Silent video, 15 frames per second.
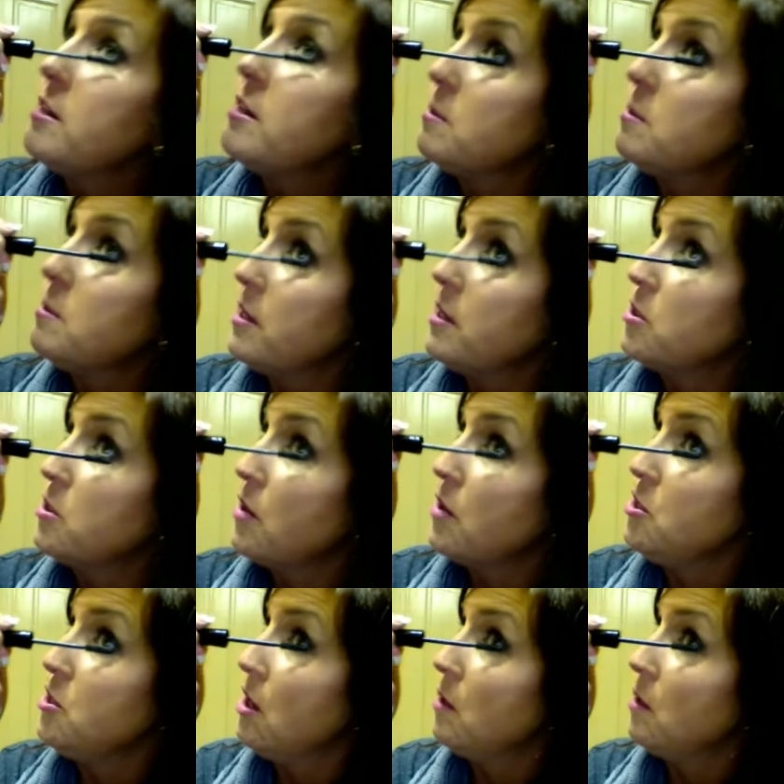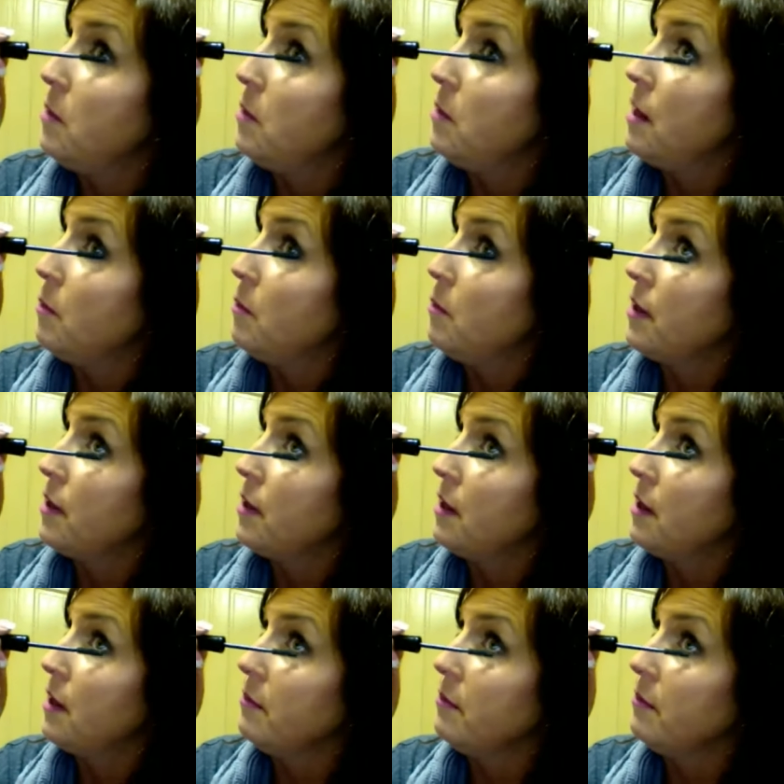make sure I chunk mine up pretty good.